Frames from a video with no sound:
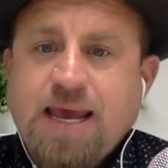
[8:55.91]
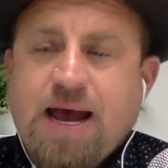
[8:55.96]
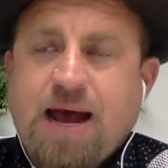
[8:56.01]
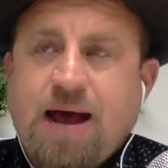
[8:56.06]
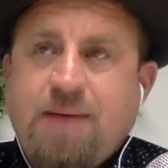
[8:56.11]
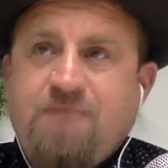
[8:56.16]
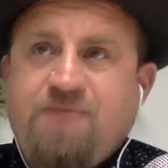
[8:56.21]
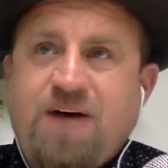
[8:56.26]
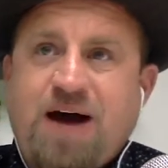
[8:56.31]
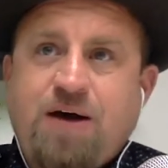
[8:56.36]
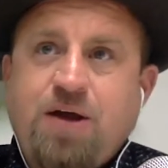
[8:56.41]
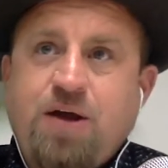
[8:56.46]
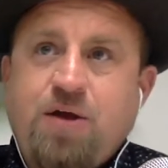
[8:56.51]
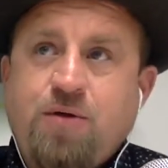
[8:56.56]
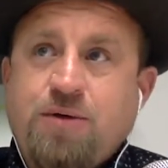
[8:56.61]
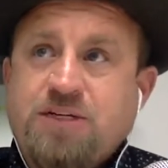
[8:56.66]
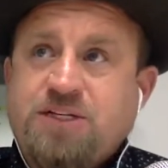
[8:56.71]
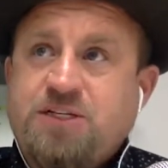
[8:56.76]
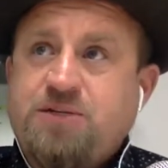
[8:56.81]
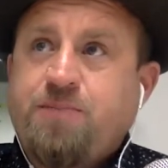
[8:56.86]
Um,
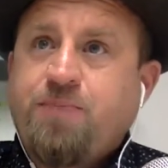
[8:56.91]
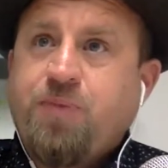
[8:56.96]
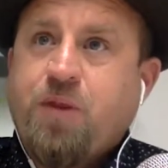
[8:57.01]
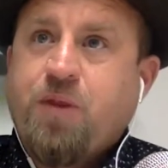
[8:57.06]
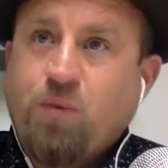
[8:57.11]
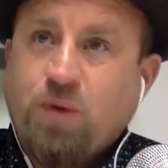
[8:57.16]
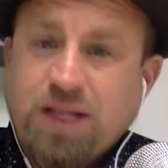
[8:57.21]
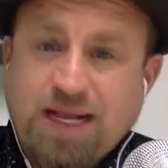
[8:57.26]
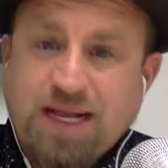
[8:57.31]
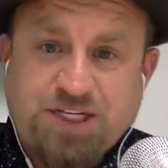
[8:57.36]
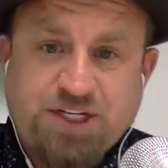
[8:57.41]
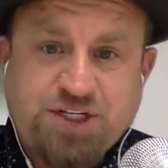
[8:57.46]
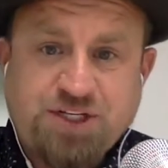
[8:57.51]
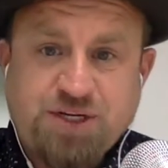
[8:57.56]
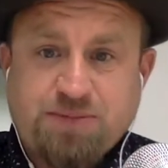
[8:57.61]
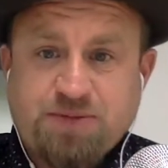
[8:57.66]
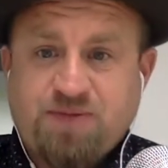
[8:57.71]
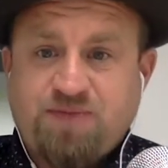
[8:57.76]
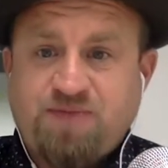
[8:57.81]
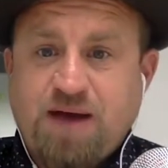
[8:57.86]
value is relationships.